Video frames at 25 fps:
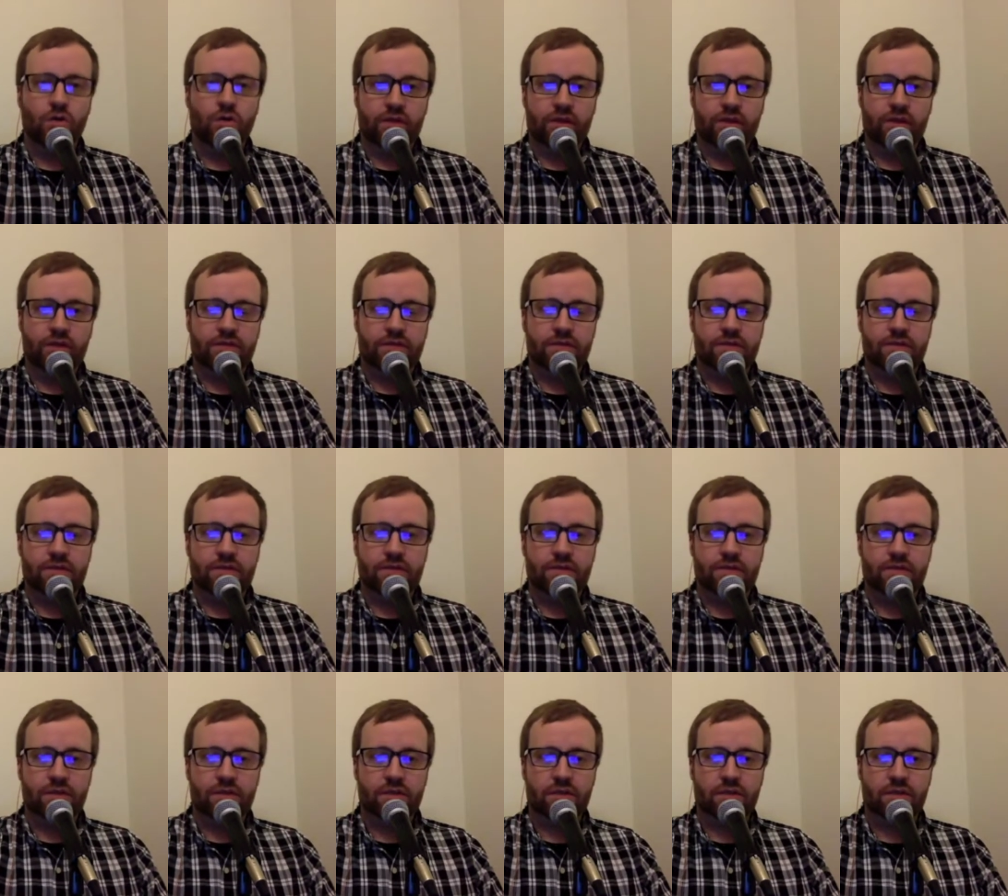So,
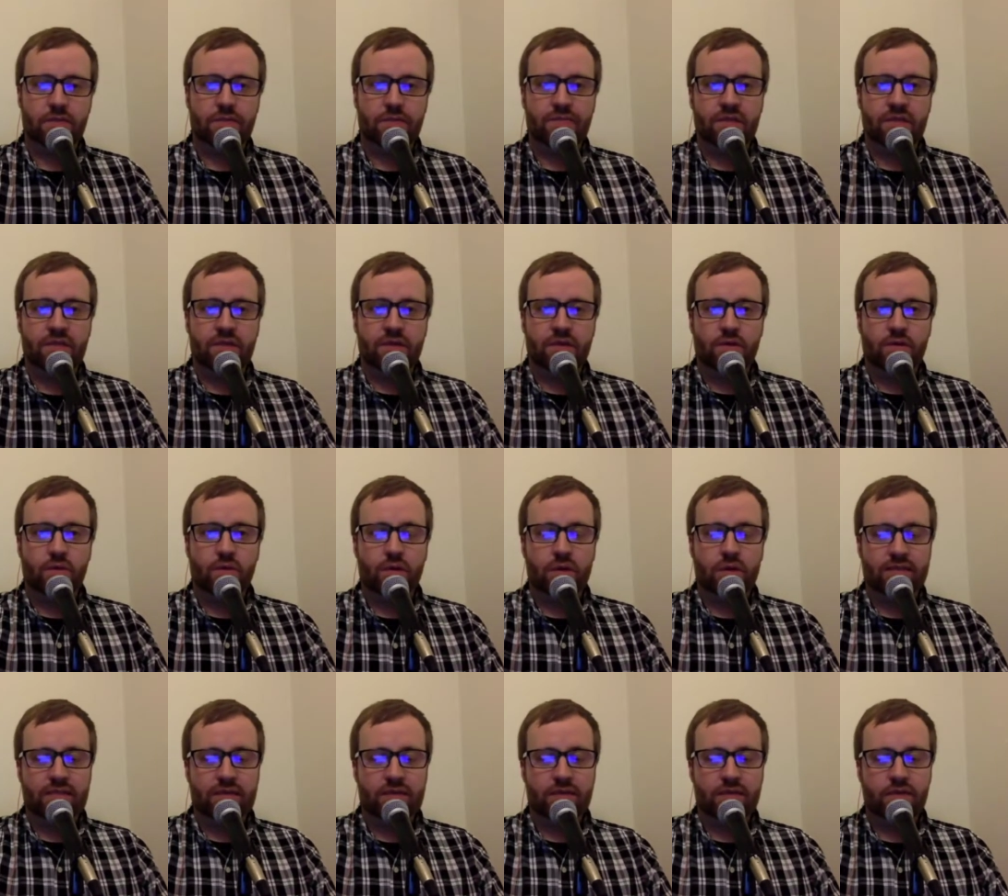whereas I would look at
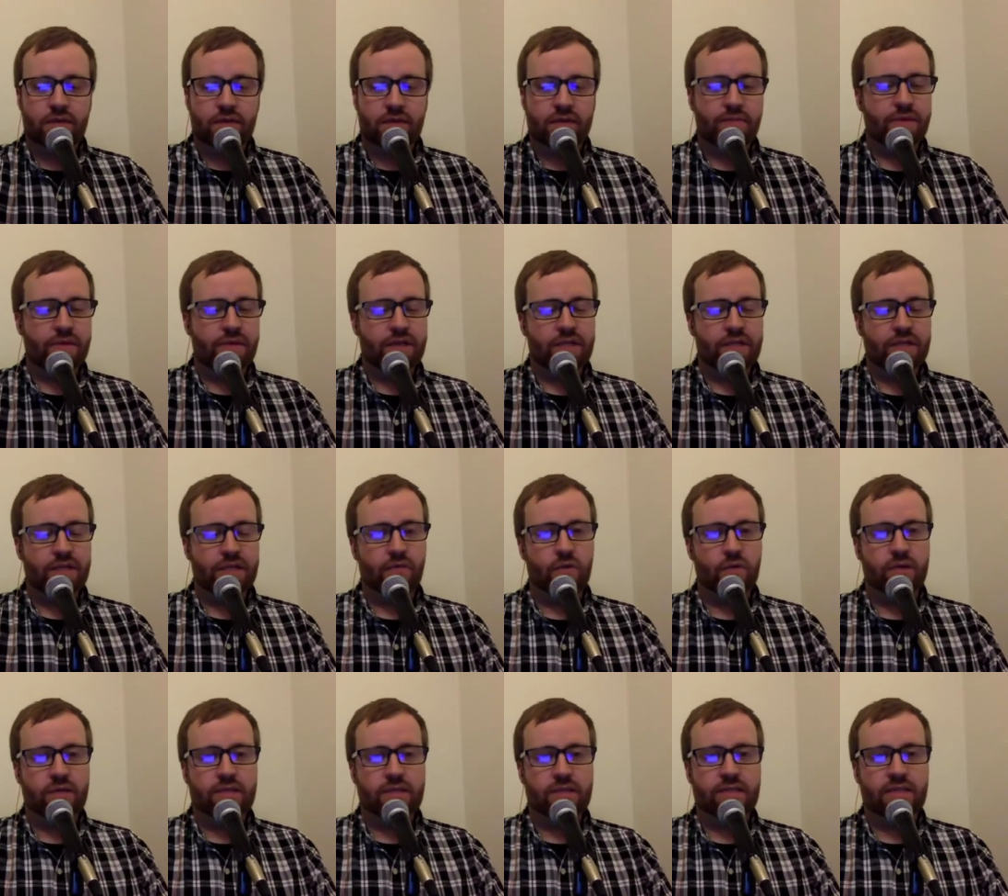PS4 and say,
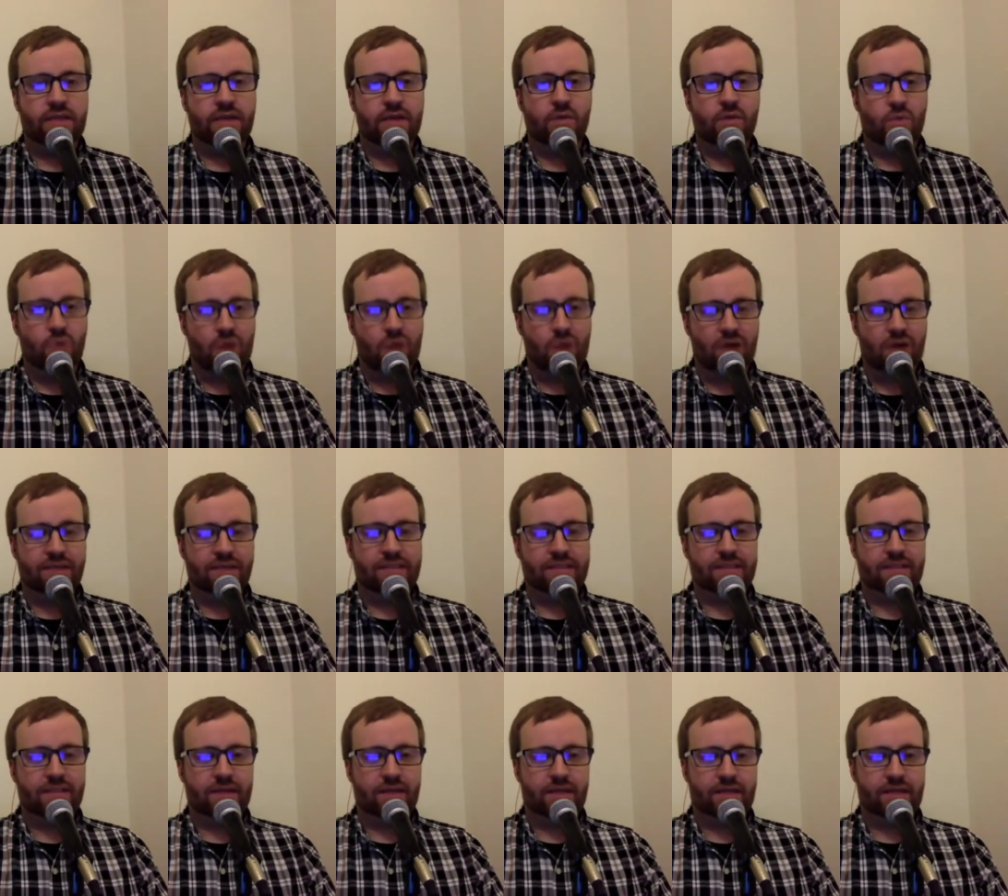wow, that's a lot of games,